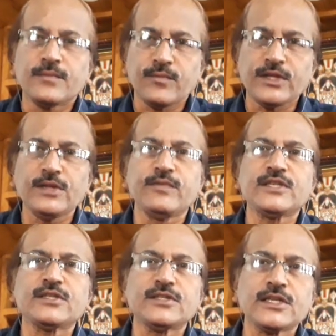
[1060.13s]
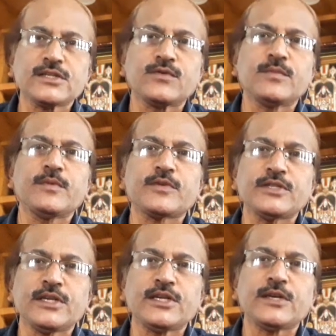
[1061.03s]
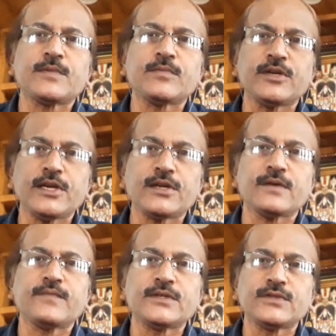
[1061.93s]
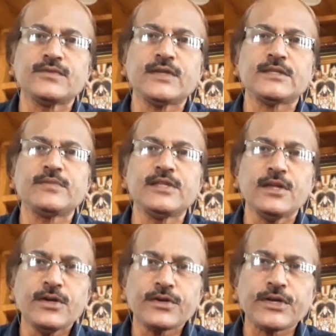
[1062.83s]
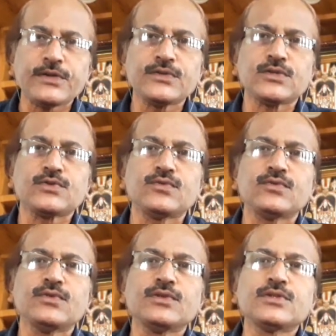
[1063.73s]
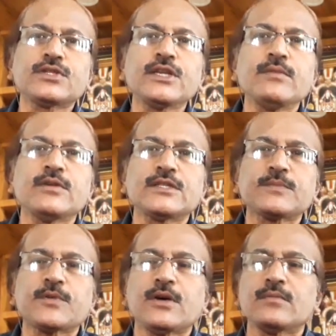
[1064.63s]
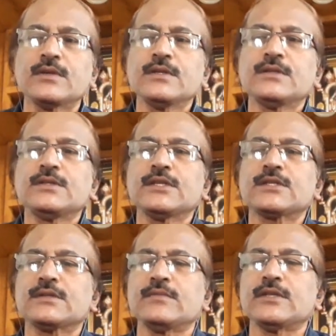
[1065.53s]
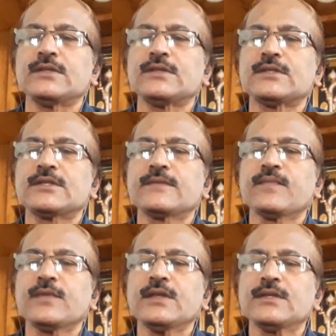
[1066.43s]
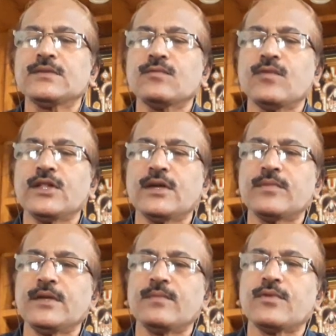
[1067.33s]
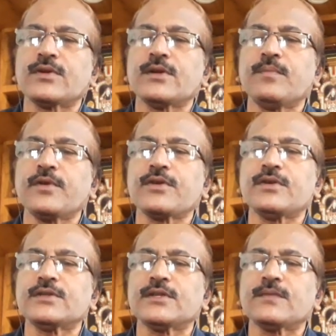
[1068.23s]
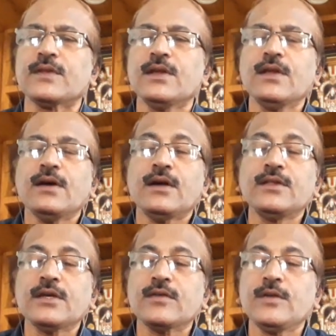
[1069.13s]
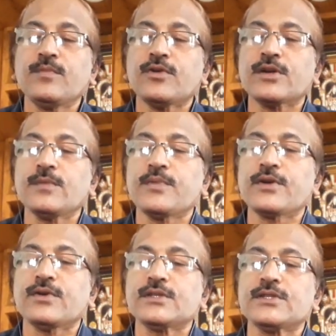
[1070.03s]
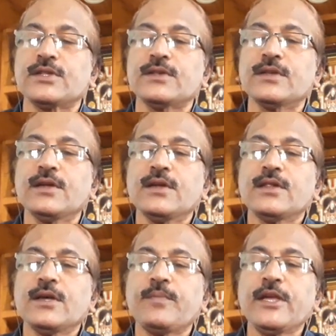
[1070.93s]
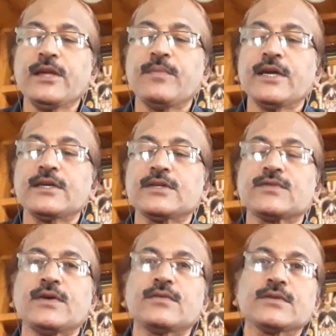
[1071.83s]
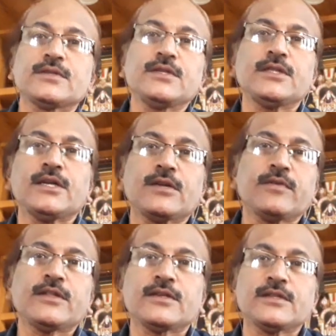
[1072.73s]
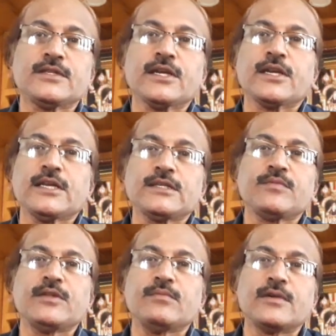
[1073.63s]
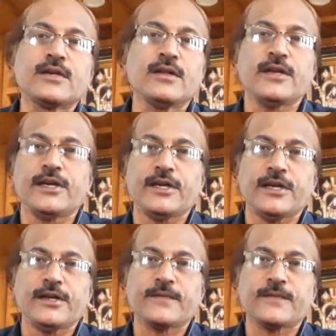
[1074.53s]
within which the check should be presented from the date of issue has been reduced to 3 months from 6 months. This is one of the important precautions. Another important precaution, the paying banker should have to see that whether the check has been mutilated.